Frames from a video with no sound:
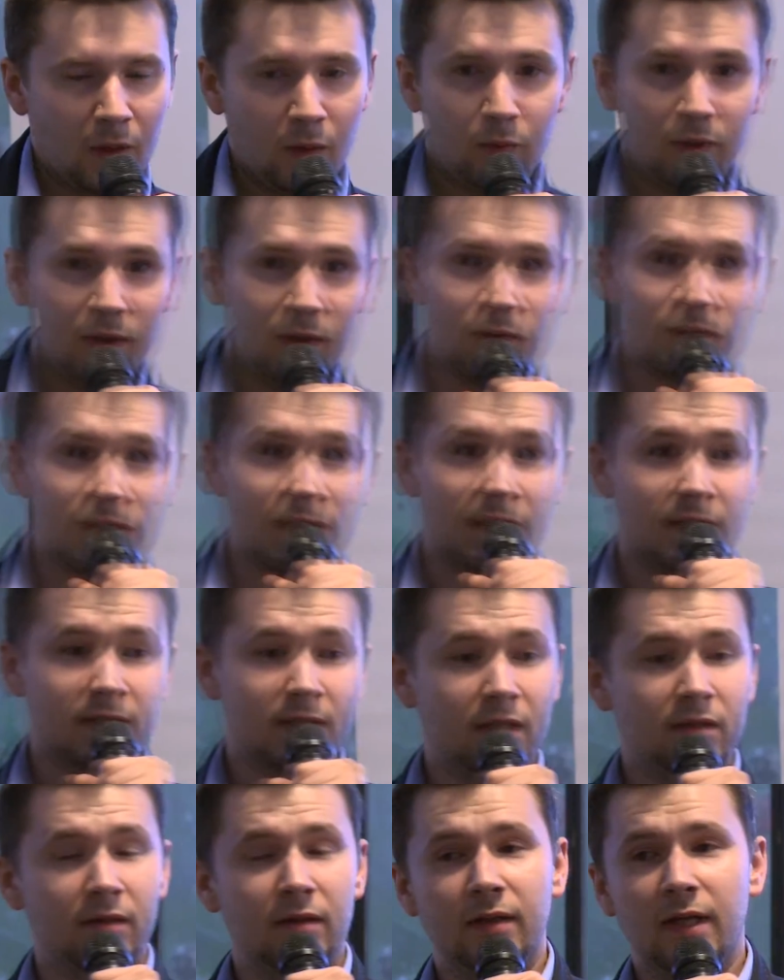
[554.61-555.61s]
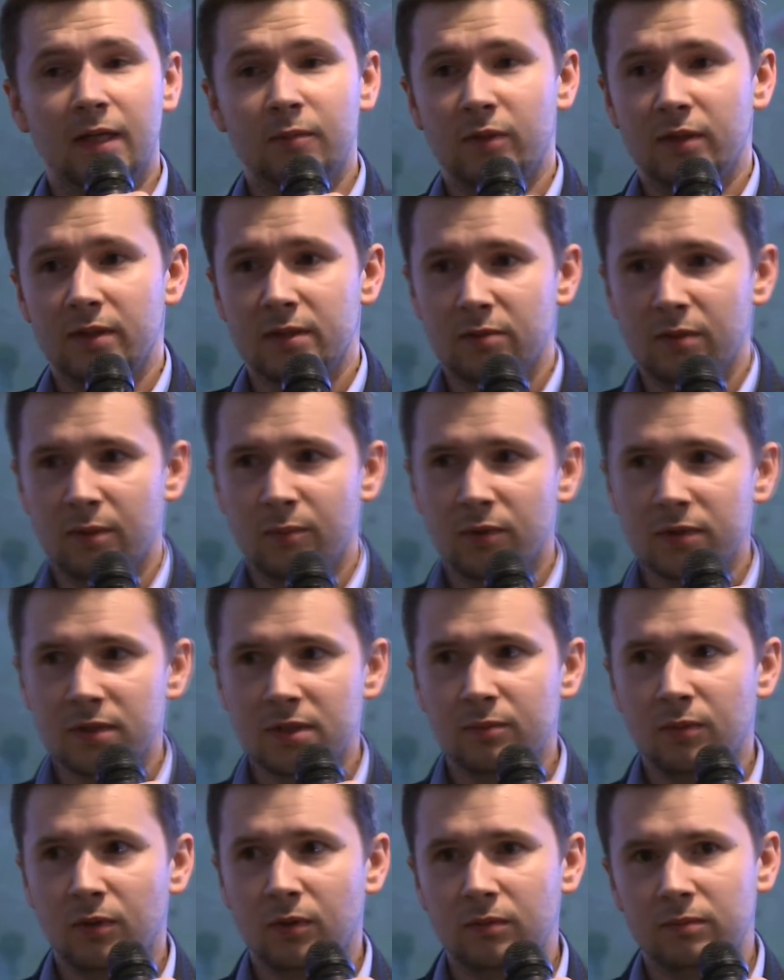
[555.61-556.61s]
We use external libraries where
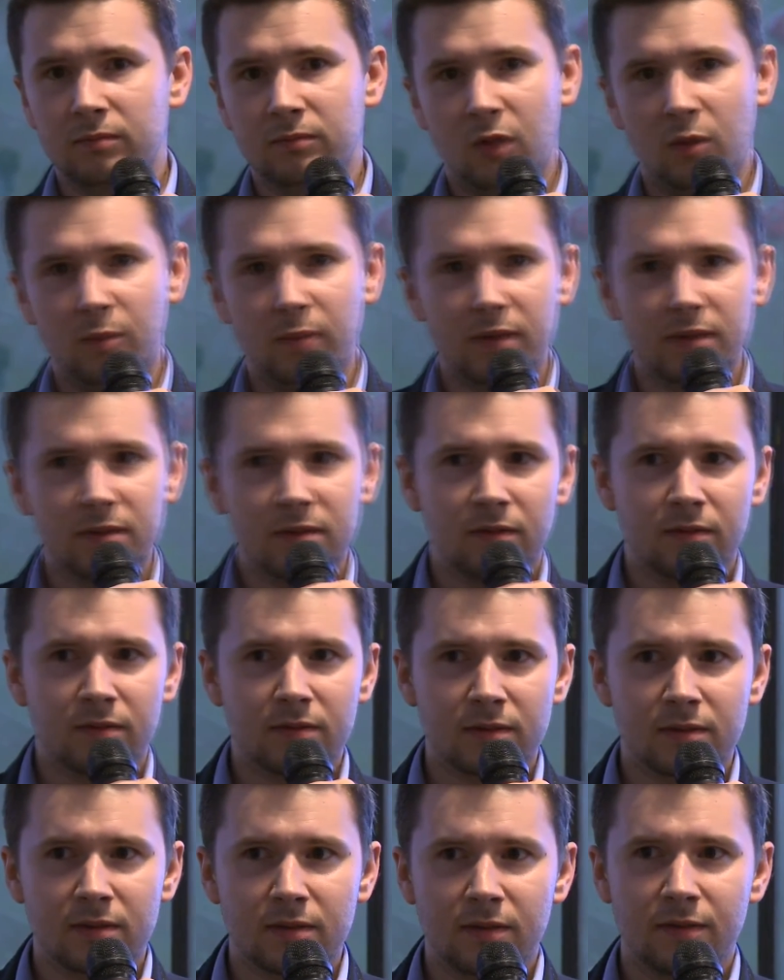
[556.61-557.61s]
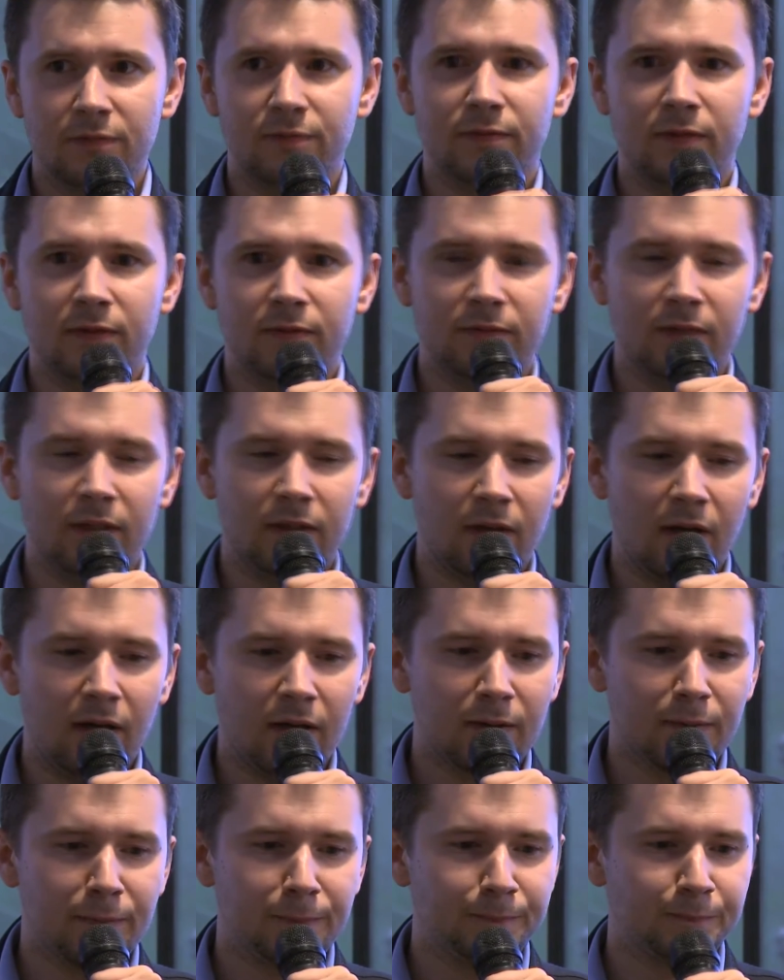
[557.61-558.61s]
possible, open source if there are.